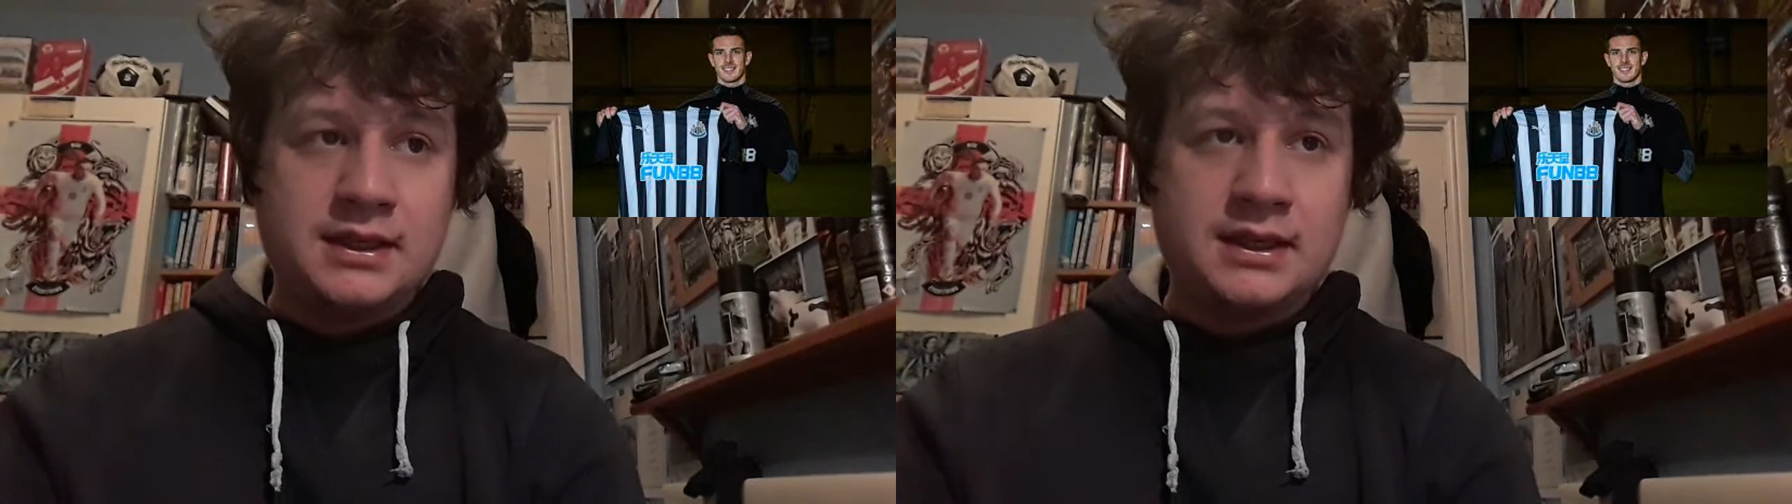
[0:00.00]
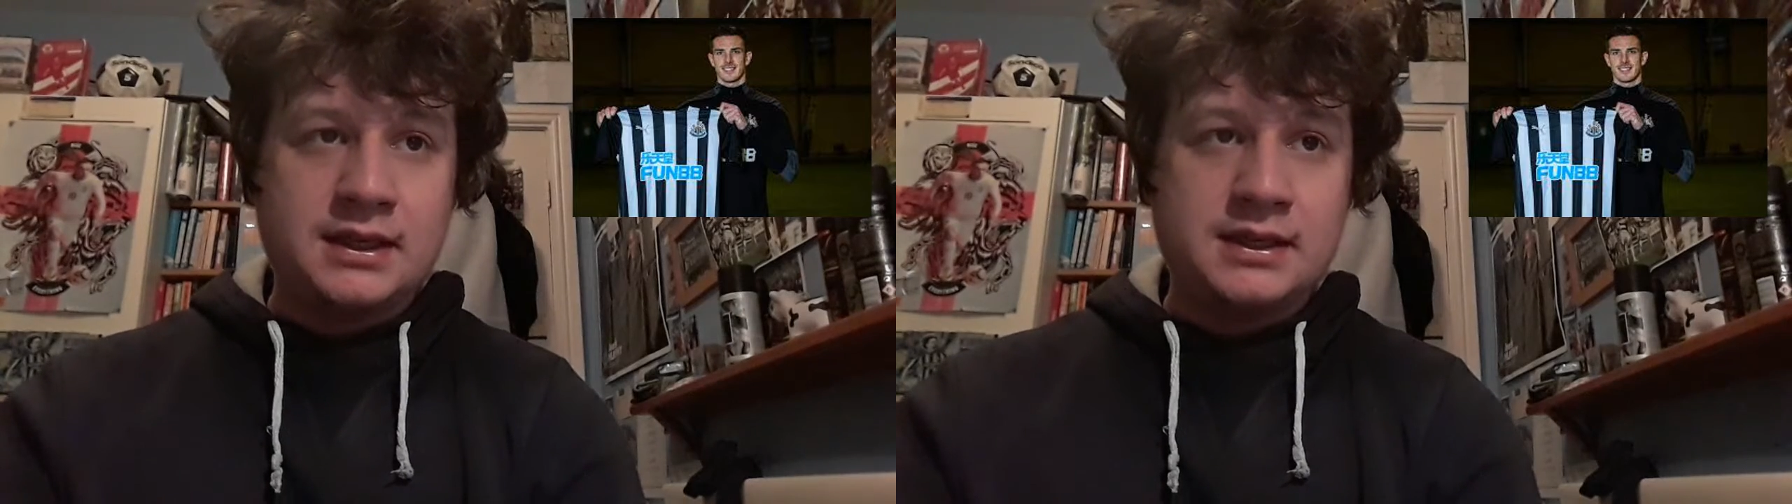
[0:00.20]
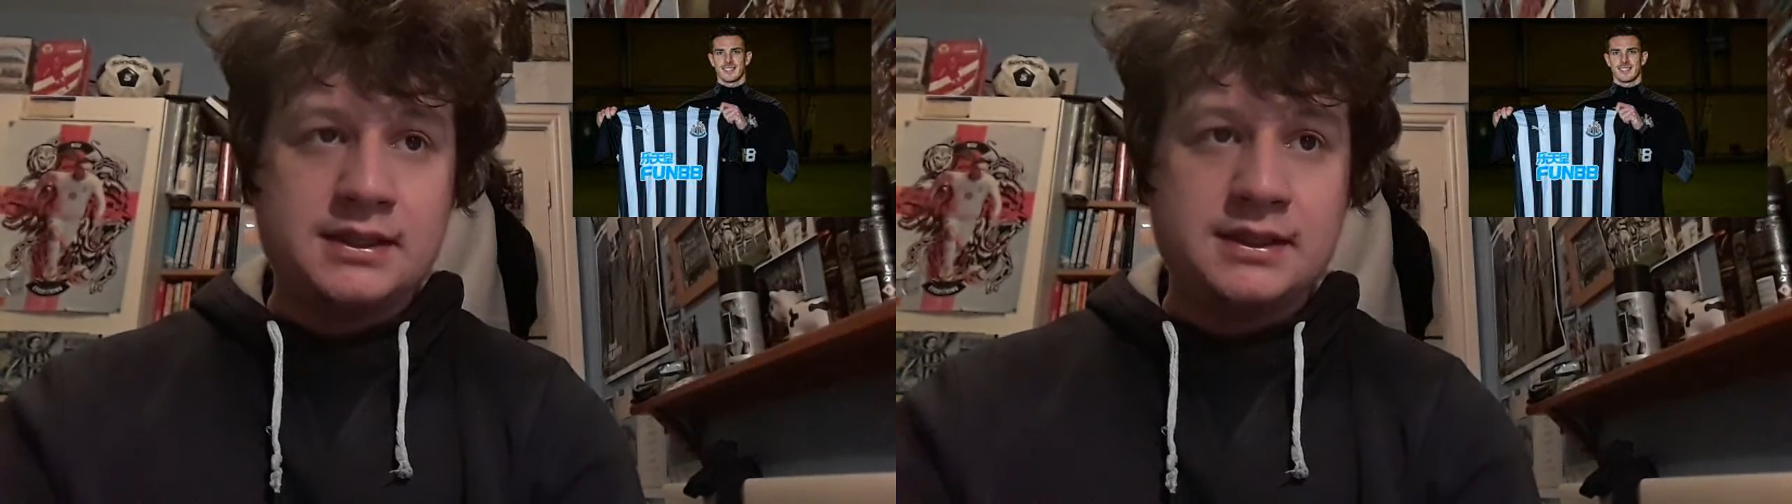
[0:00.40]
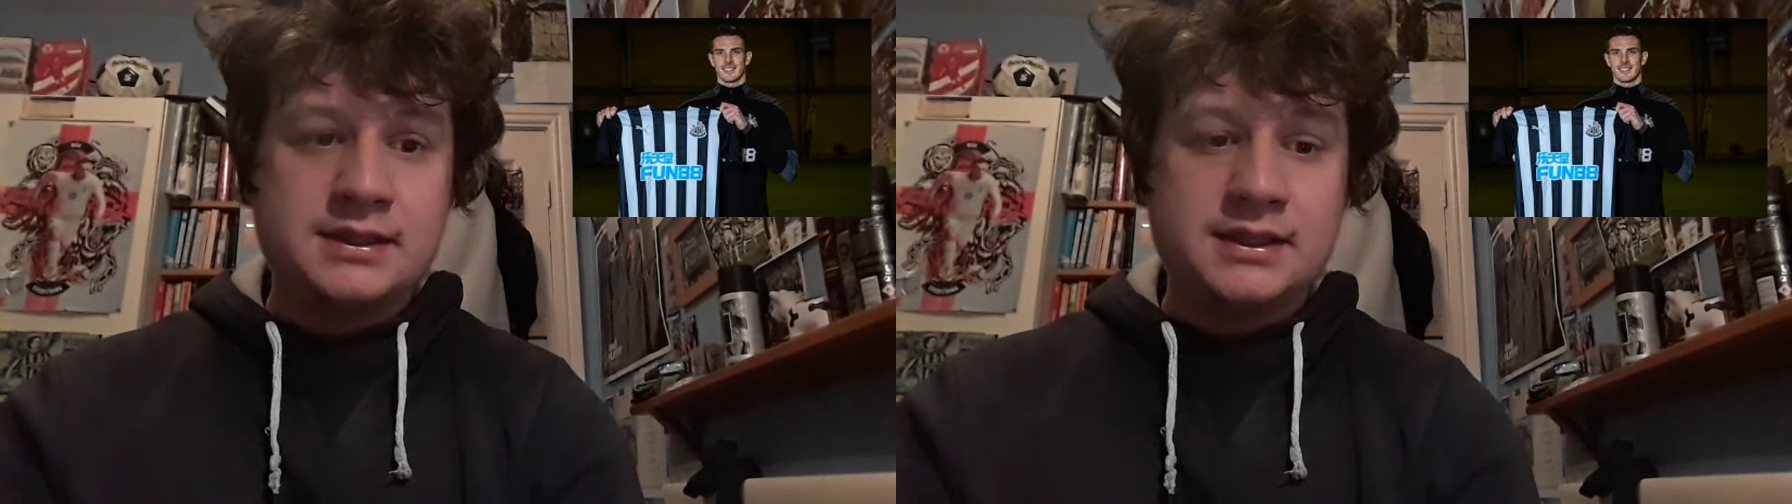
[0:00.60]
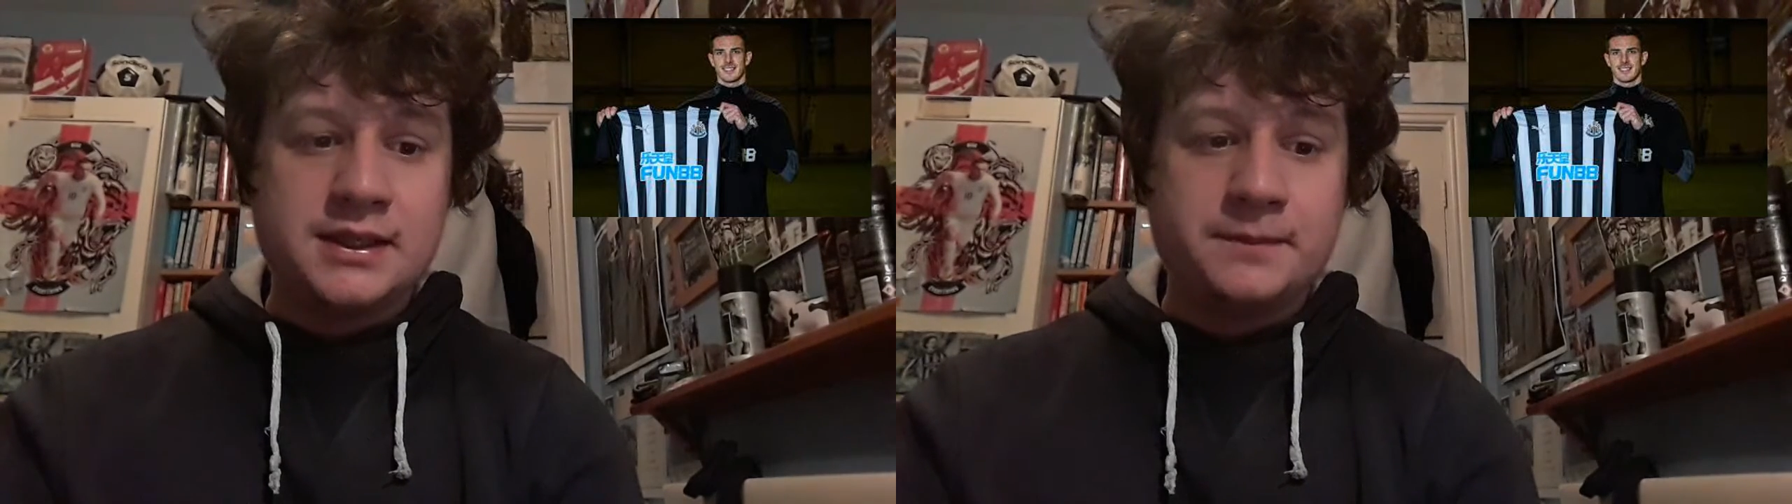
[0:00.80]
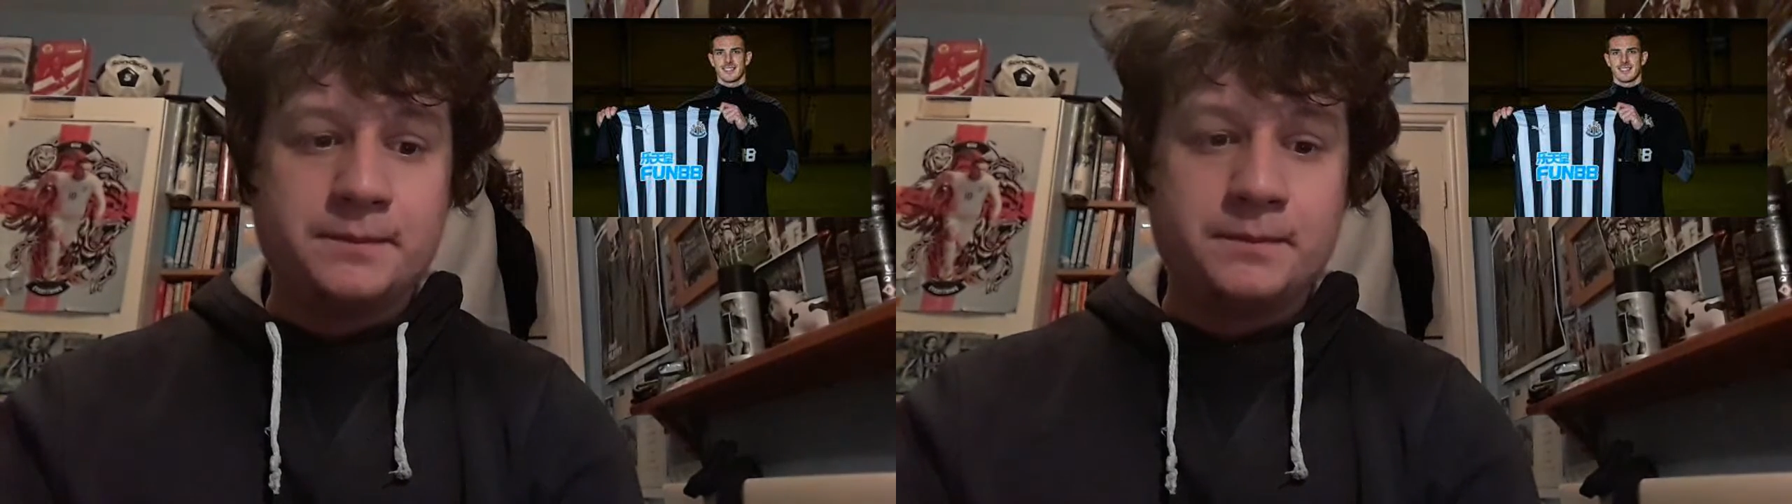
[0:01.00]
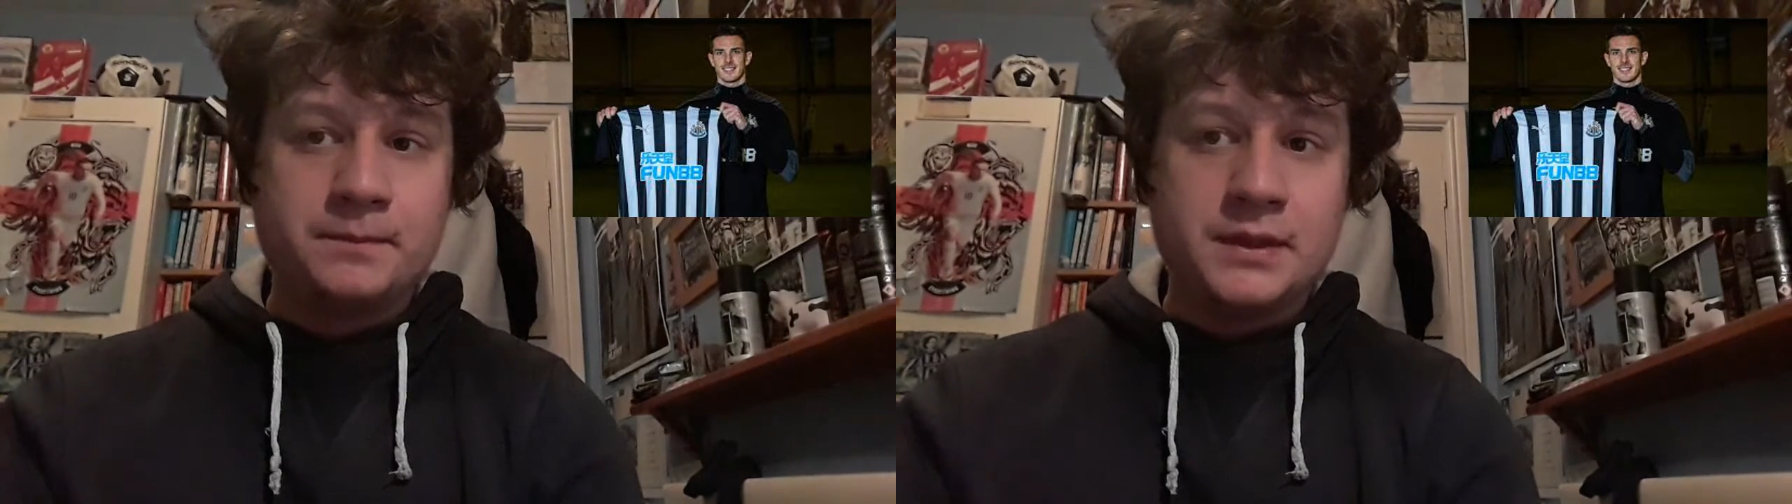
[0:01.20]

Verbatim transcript: and um,